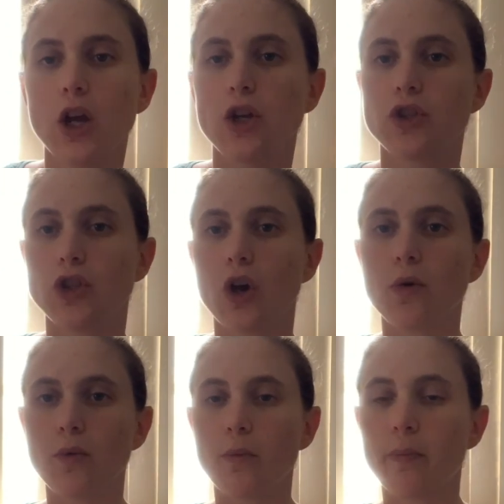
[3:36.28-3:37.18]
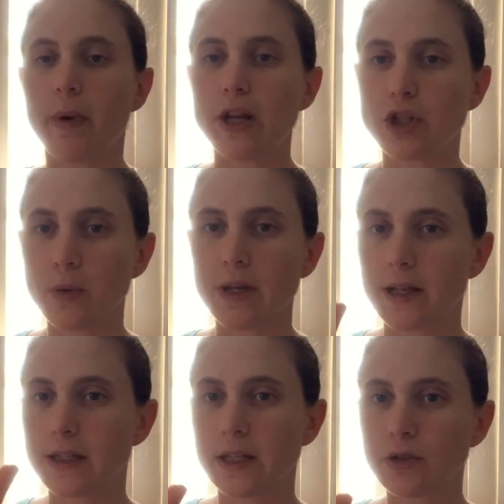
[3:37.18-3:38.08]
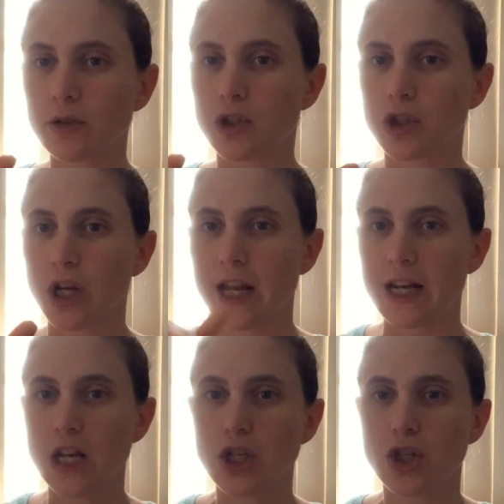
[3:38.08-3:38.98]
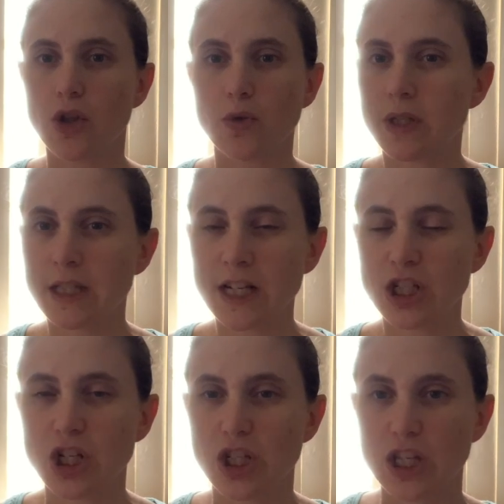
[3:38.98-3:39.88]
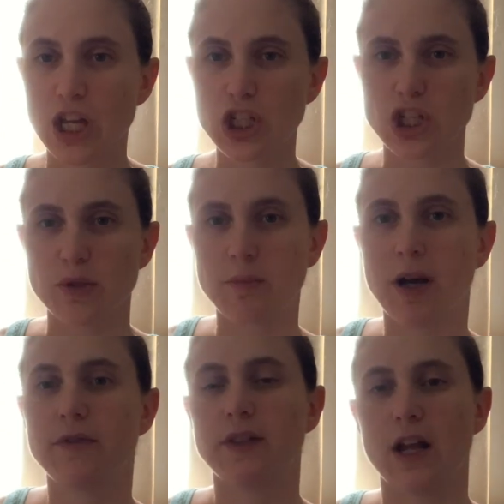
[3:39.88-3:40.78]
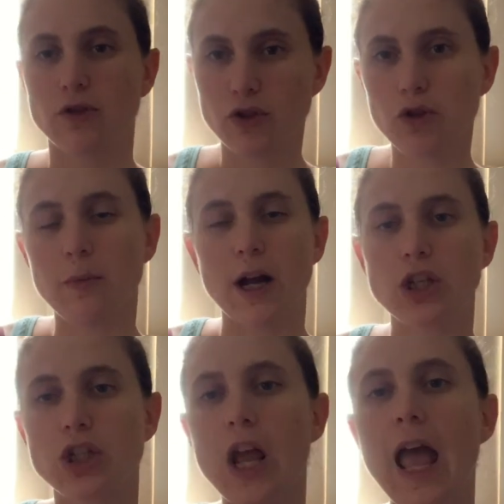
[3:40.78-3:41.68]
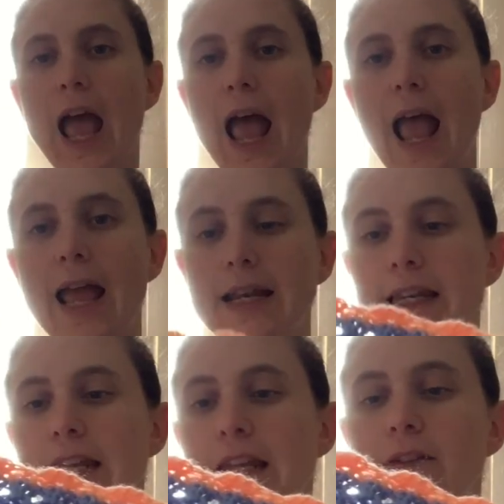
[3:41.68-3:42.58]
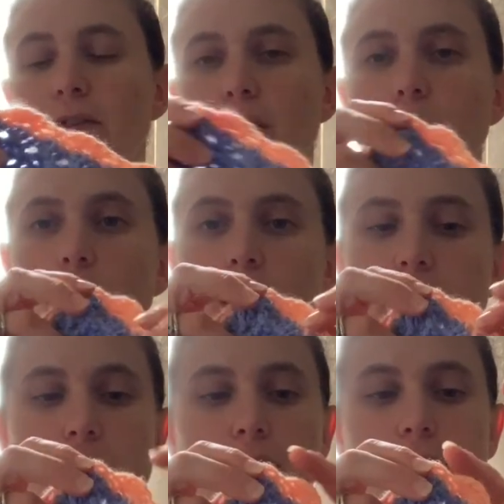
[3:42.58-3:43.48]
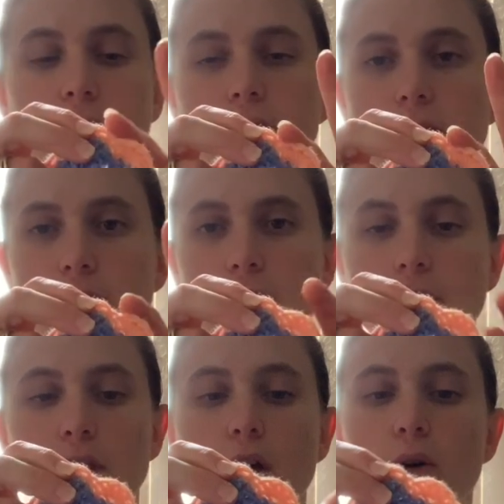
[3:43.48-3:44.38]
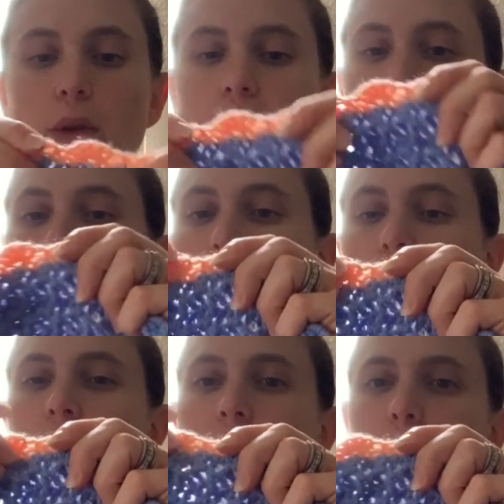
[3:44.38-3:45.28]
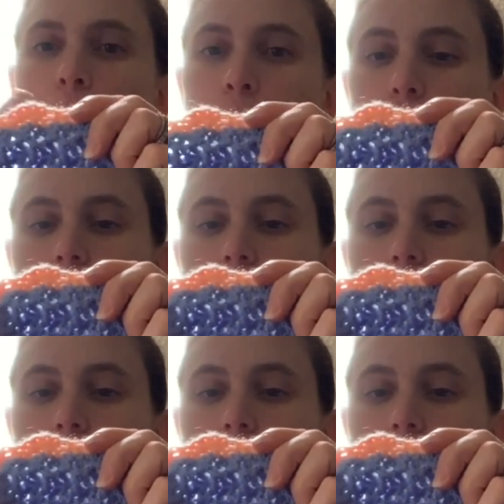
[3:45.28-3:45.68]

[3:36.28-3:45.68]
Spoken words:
So by doing a single crochet in each of those stitches, it just puffed it out too much. And even though like you're kind of pulling